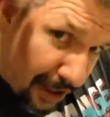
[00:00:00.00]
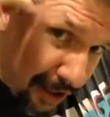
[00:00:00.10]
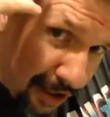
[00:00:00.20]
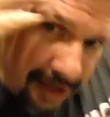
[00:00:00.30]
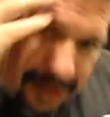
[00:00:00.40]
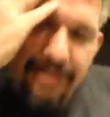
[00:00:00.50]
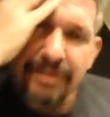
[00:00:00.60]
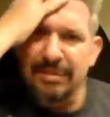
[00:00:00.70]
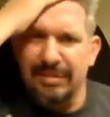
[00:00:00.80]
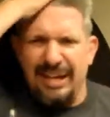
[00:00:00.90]
gray
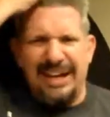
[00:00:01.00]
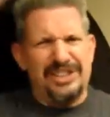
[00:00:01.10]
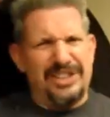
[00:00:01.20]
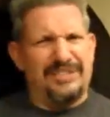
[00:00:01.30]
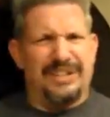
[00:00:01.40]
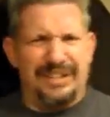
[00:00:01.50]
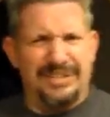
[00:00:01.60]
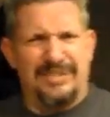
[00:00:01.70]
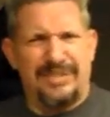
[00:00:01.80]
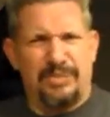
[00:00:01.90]
actually even
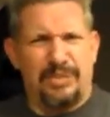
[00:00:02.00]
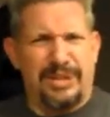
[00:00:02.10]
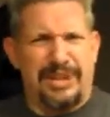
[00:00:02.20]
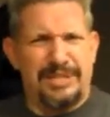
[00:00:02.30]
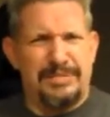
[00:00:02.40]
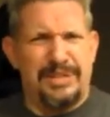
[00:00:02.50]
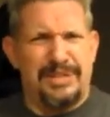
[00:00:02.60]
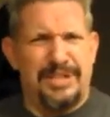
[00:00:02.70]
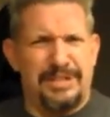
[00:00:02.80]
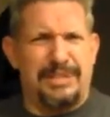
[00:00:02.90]
had someone at work
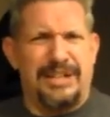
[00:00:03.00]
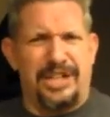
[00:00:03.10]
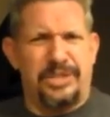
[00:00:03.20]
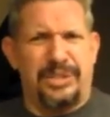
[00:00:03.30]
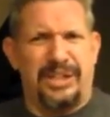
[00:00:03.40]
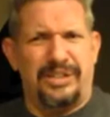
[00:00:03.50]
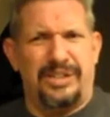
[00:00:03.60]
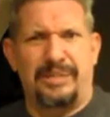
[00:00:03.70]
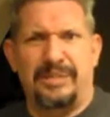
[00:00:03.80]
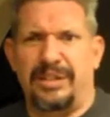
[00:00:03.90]
ask me if this is my natural
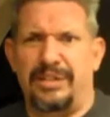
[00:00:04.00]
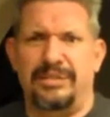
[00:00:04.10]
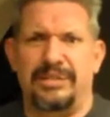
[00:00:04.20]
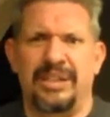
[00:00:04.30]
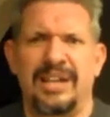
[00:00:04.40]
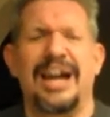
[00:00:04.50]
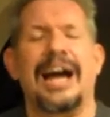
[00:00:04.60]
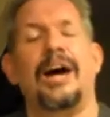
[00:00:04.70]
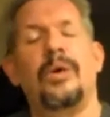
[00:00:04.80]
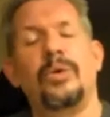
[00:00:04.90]
color, and I'm like going, oh,
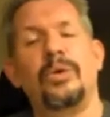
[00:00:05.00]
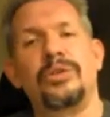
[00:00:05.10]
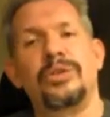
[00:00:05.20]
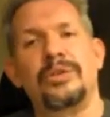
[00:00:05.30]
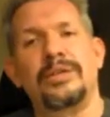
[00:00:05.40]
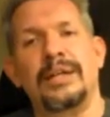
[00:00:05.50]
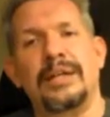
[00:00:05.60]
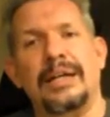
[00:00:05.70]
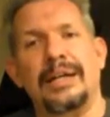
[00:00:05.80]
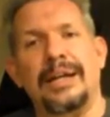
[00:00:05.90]
how old do you
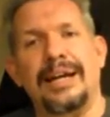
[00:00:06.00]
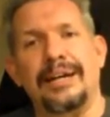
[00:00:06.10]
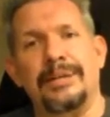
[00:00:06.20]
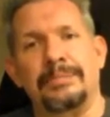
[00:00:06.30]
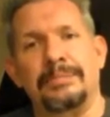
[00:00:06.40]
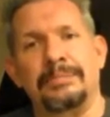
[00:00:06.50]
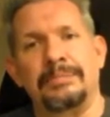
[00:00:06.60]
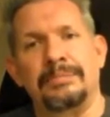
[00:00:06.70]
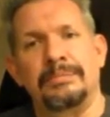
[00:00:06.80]
think I am?